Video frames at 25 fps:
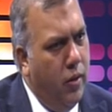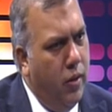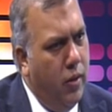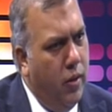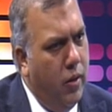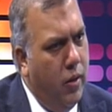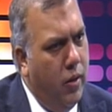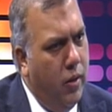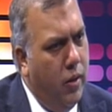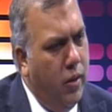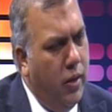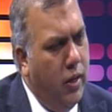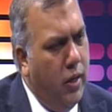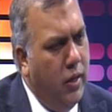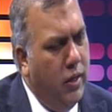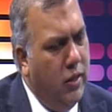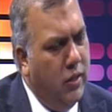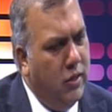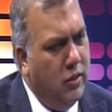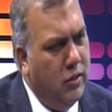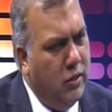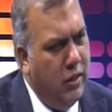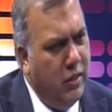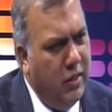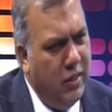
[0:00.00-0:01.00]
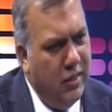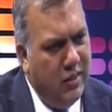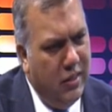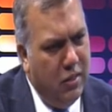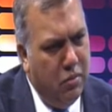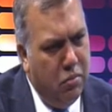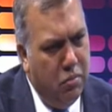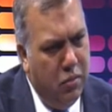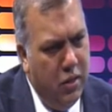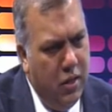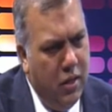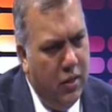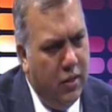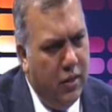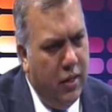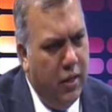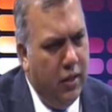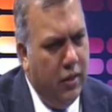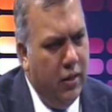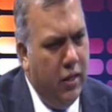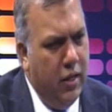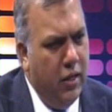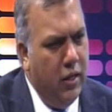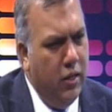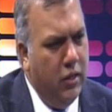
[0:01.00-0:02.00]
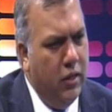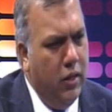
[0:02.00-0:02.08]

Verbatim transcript: Uh, it is. It doesn't mean that they,